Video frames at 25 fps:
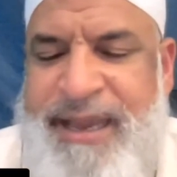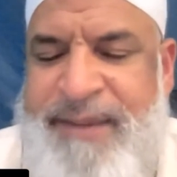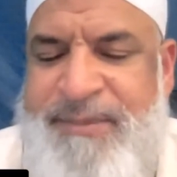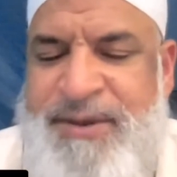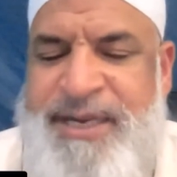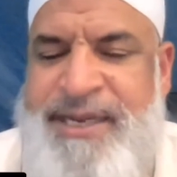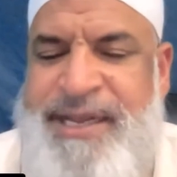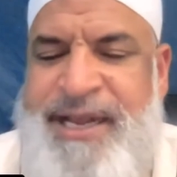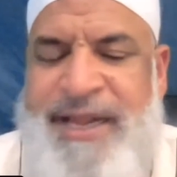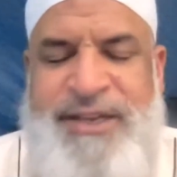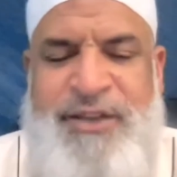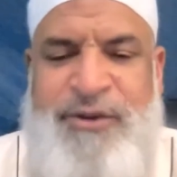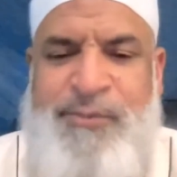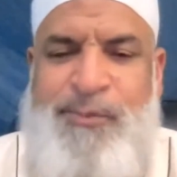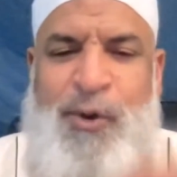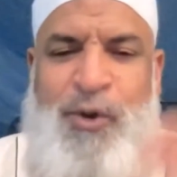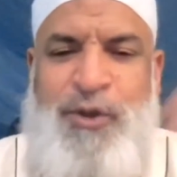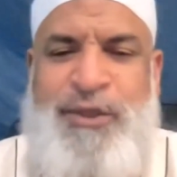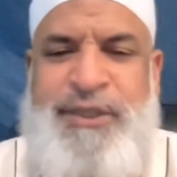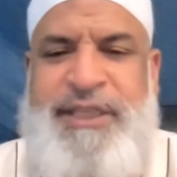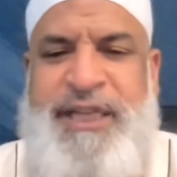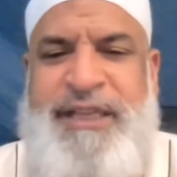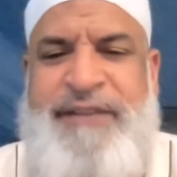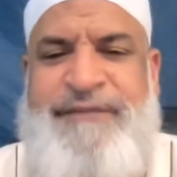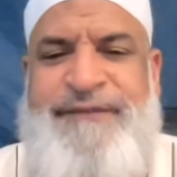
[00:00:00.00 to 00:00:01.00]
I mean, can you
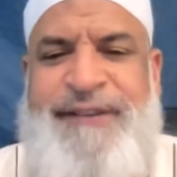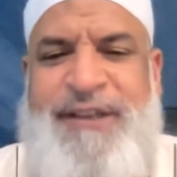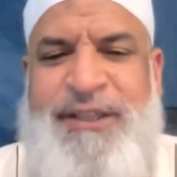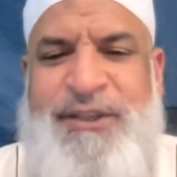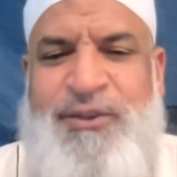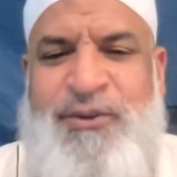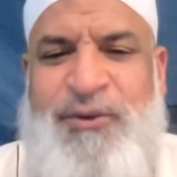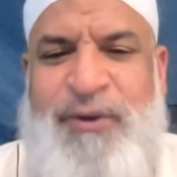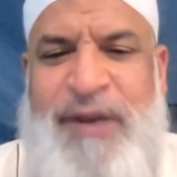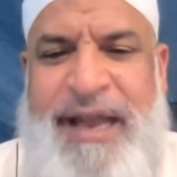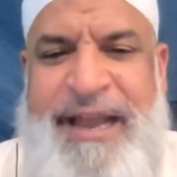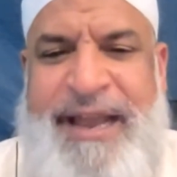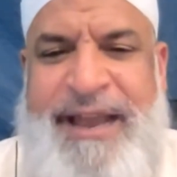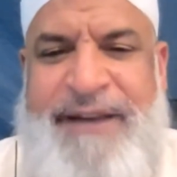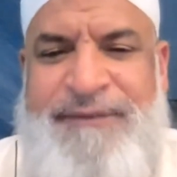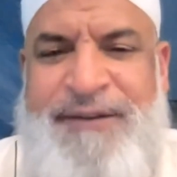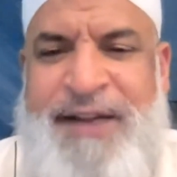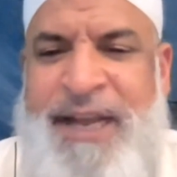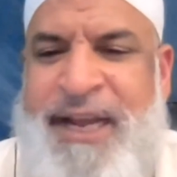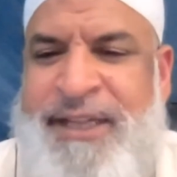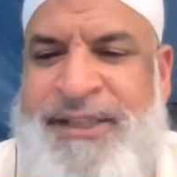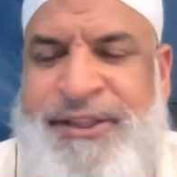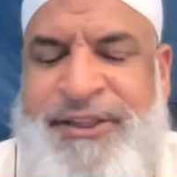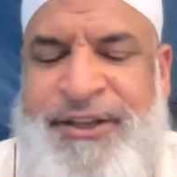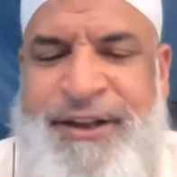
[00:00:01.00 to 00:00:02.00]
post that video? I have
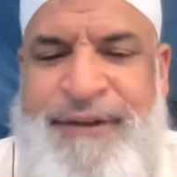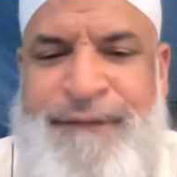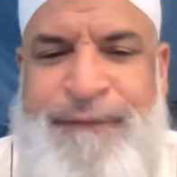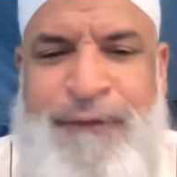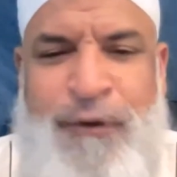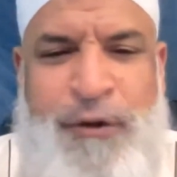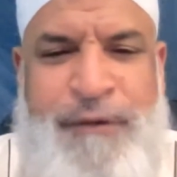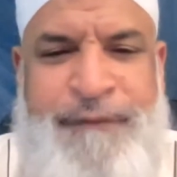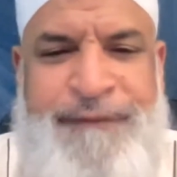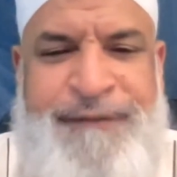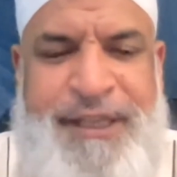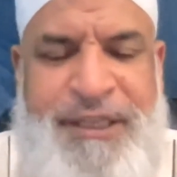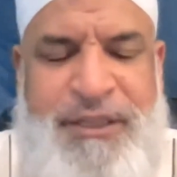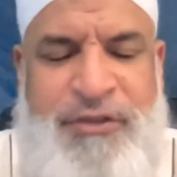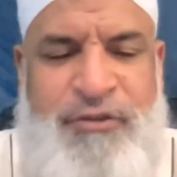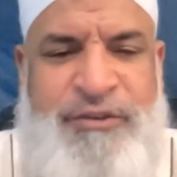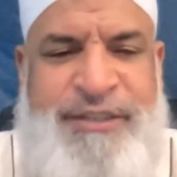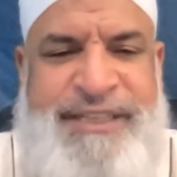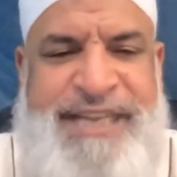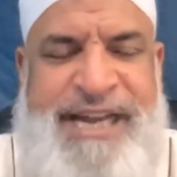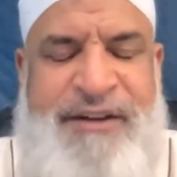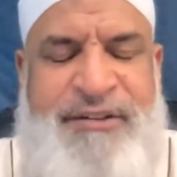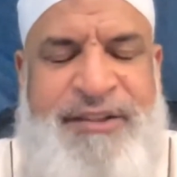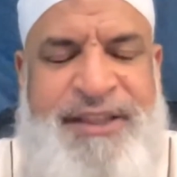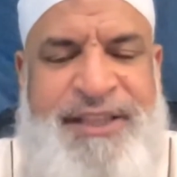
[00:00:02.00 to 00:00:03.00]
like 3-4
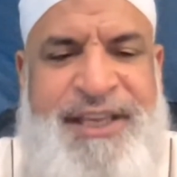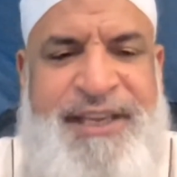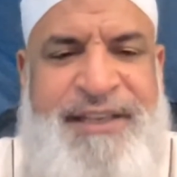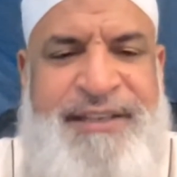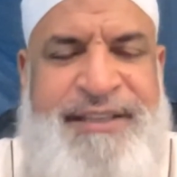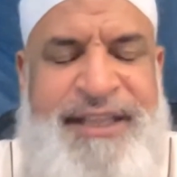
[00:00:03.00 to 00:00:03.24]
videos out there,